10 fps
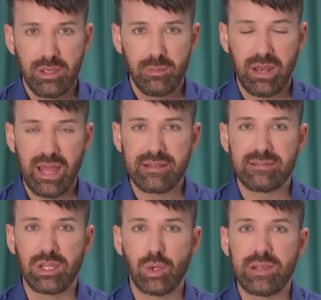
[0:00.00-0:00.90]
Plus,
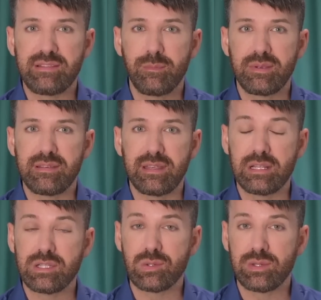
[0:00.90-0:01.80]
the US Embassy
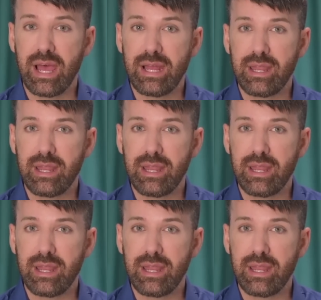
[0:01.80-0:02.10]
in Sudan